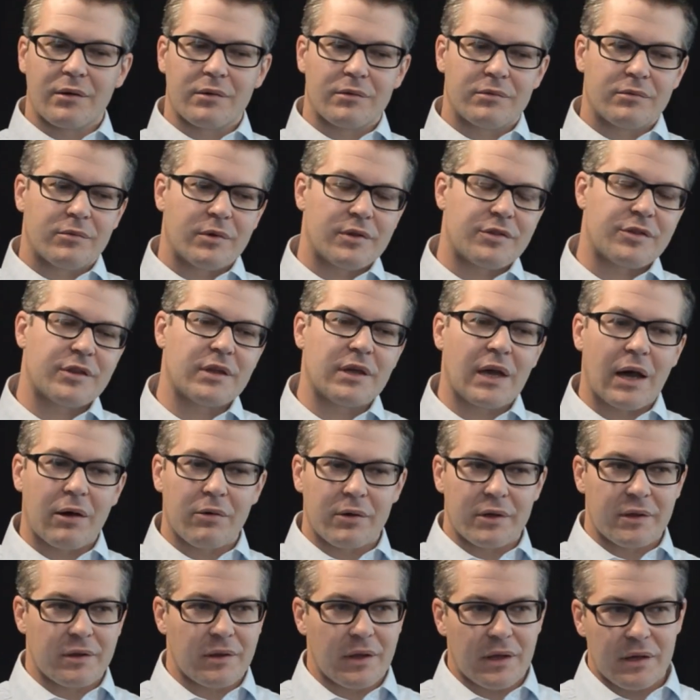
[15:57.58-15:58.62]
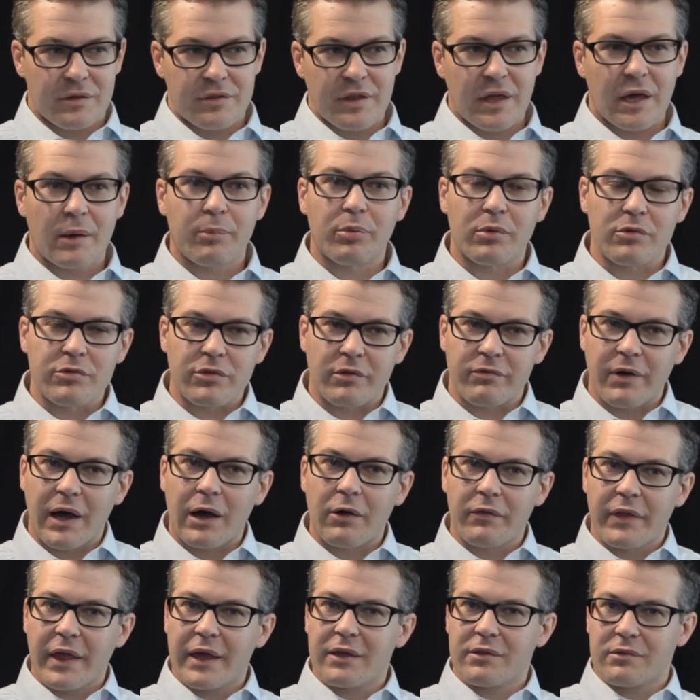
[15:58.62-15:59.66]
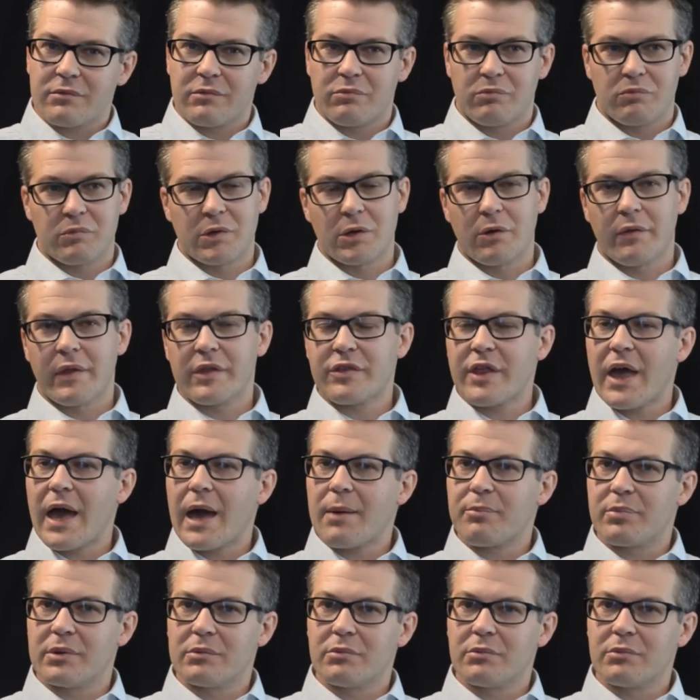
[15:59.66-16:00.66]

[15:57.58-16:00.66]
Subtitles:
We see examples of how that that's happened